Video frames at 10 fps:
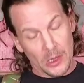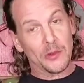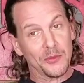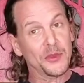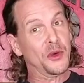
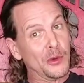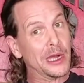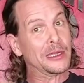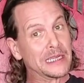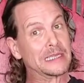Although
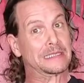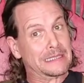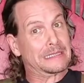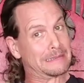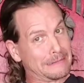I
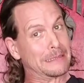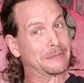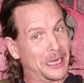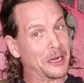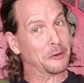
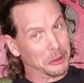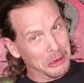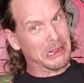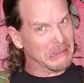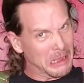am kind of
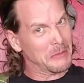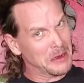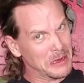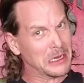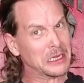regretting that
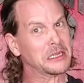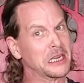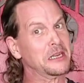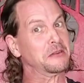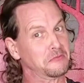maybe because
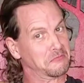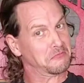I